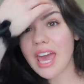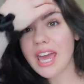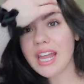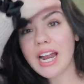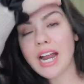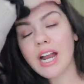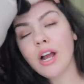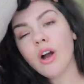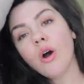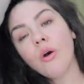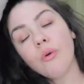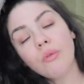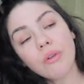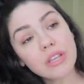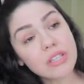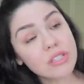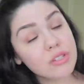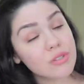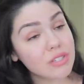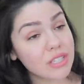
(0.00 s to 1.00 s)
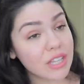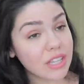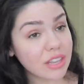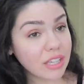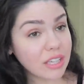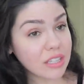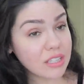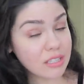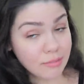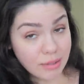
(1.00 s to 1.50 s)
and I always used to
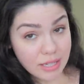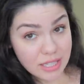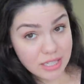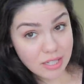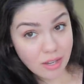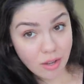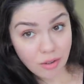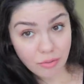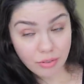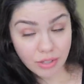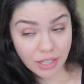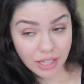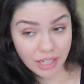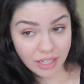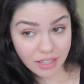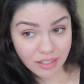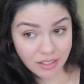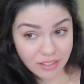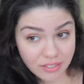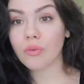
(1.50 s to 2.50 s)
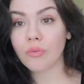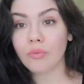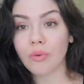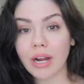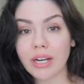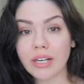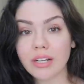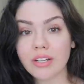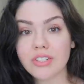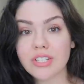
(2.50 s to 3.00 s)
think to myself, like,
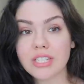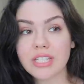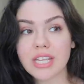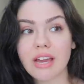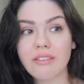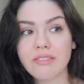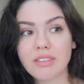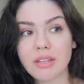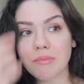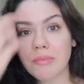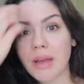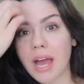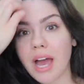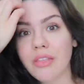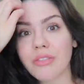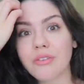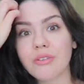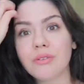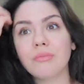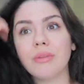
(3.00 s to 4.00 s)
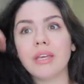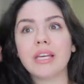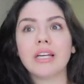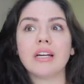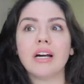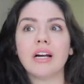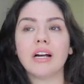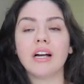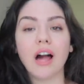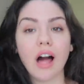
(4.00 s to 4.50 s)
why not just have the bathroom like
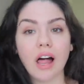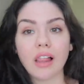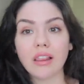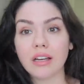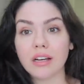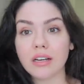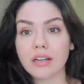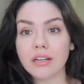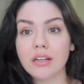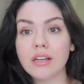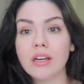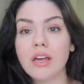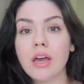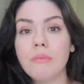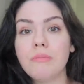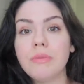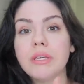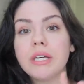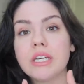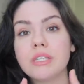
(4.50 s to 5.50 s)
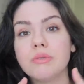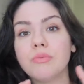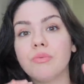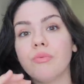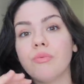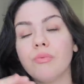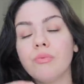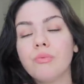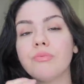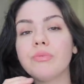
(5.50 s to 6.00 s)
a color? Because
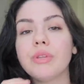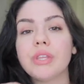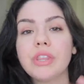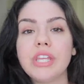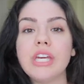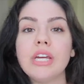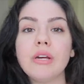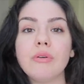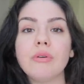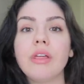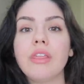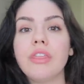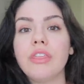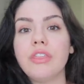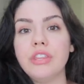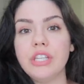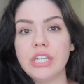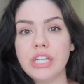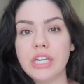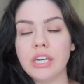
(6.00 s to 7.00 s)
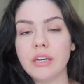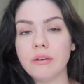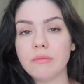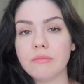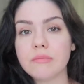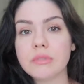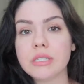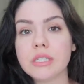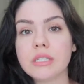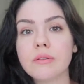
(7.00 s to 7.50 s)
the thing with
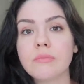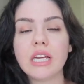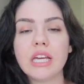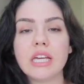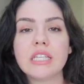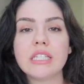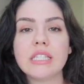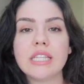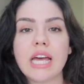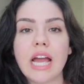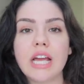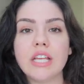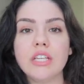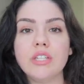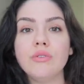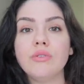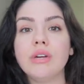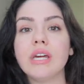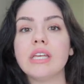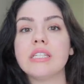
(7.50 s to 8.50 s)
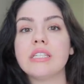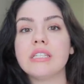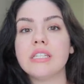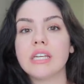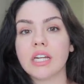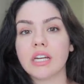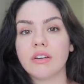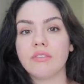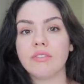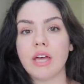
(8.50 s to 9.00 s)
themes is that you get
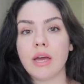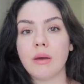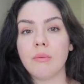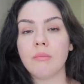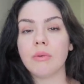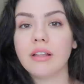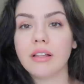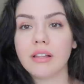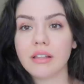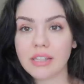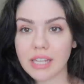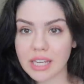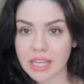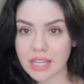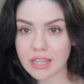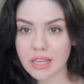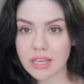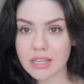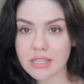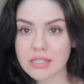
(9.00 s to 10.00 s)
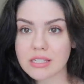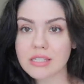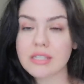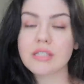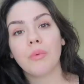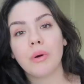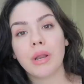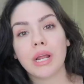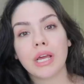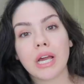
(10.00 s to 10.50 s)
sick of them like this.
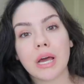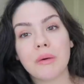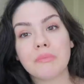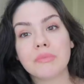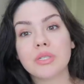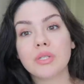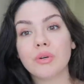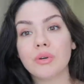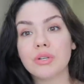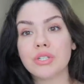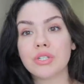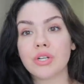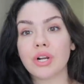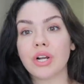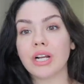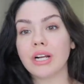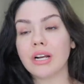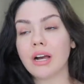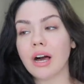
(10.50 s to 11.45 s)
When it comes to a certain